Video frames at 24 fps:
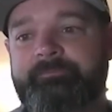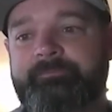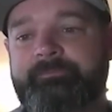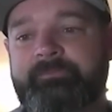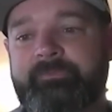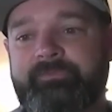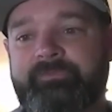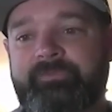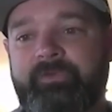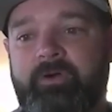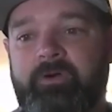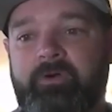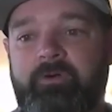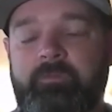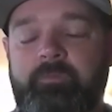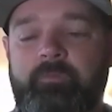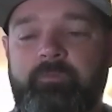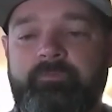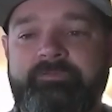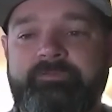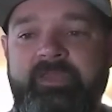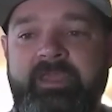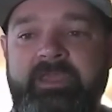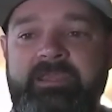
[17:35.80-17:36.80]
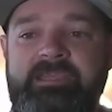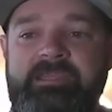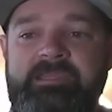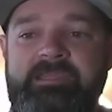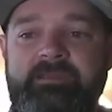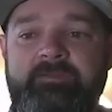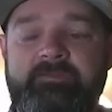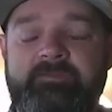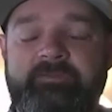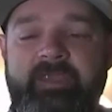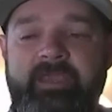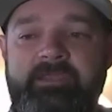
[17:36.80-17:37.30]
So
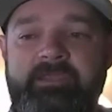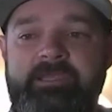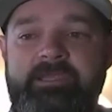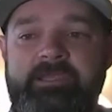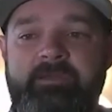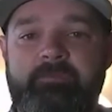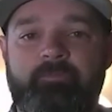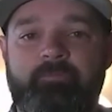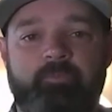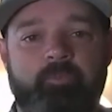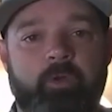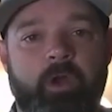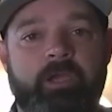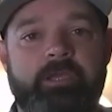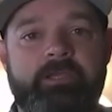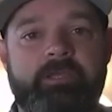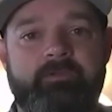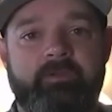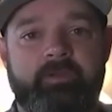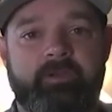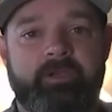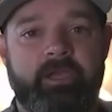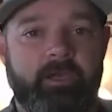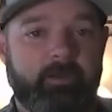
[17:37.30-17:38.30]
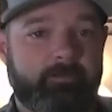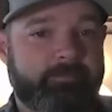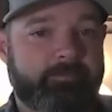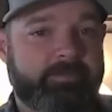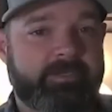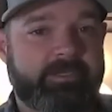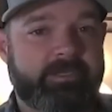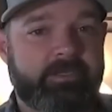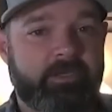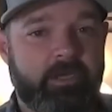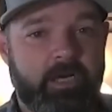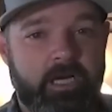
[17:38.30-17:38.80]
taking running the
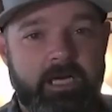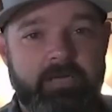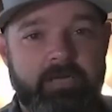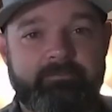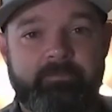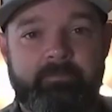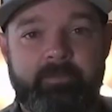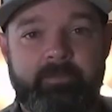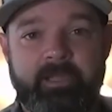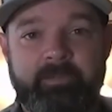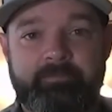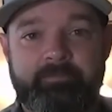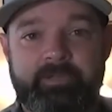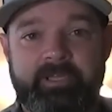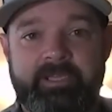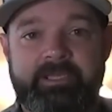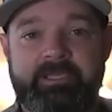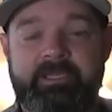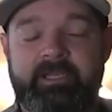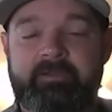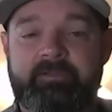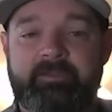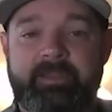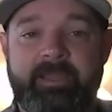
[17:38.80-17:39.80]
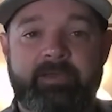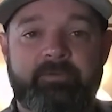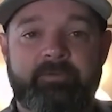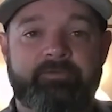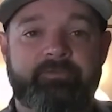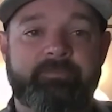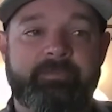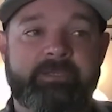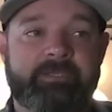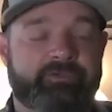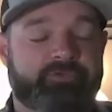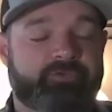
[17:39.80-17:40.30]
company off my plate
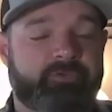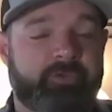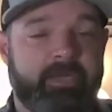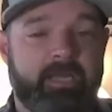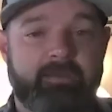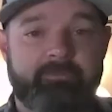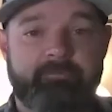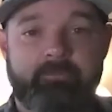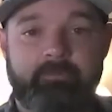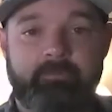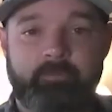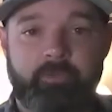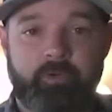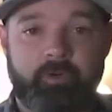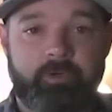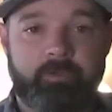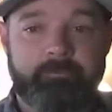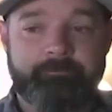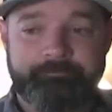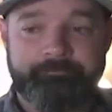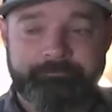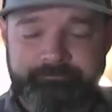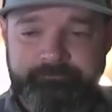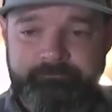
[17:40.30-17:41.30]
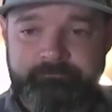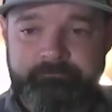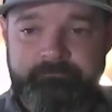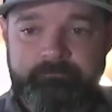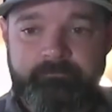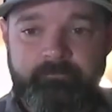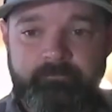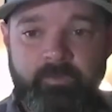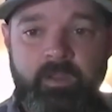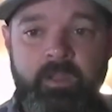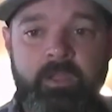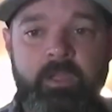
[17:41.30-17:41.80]
allows me to travel more,
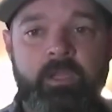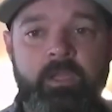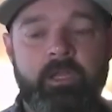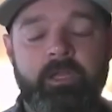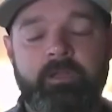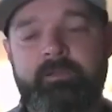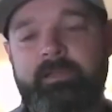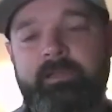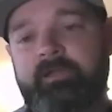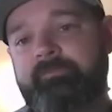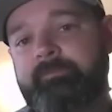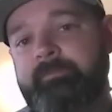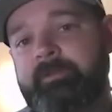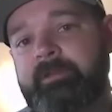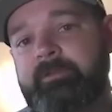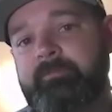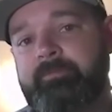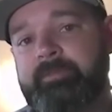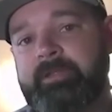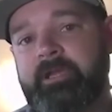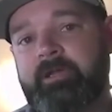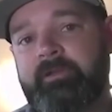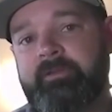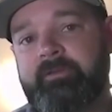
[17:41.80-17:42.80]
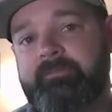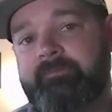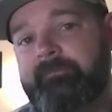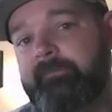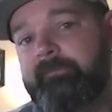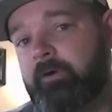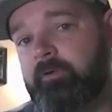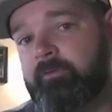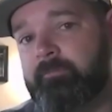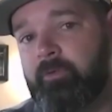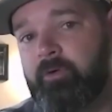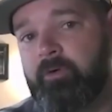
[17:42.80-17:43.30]
allows me to be on the
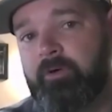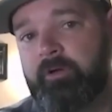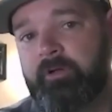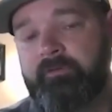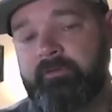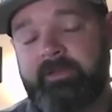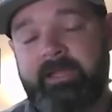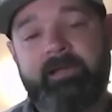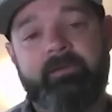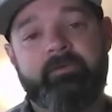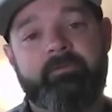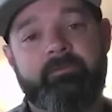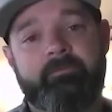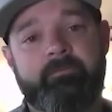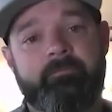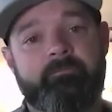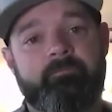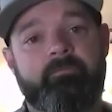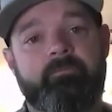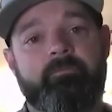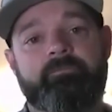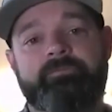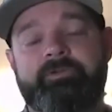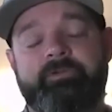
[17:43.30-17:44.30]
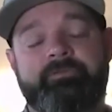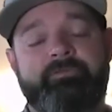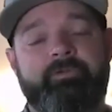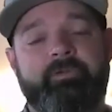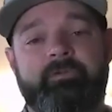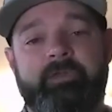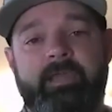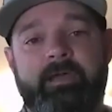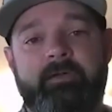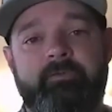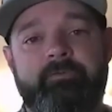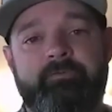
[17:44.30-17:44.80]
phone more, just
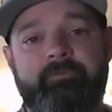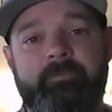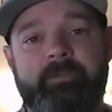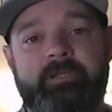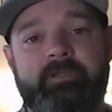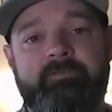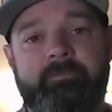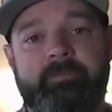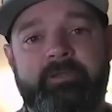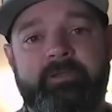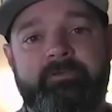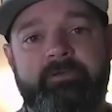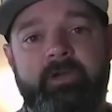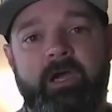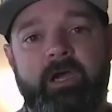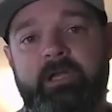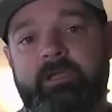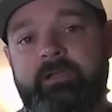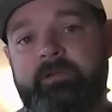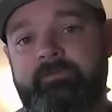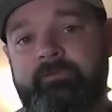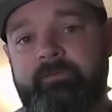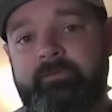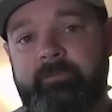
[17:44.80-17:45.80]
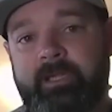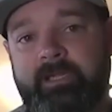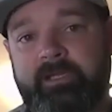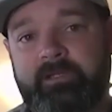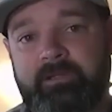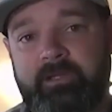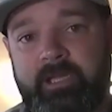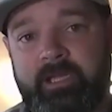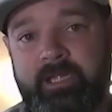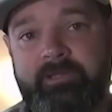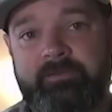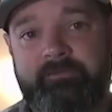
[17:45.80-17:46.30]
allows me to be talking to my
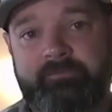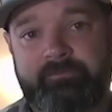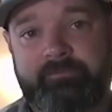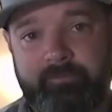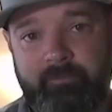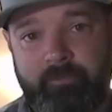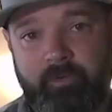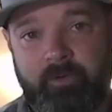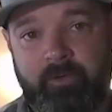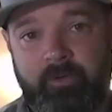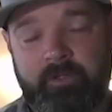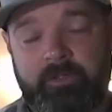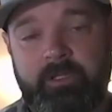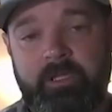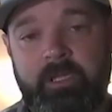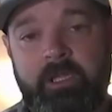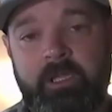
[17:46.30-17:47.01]
clients more,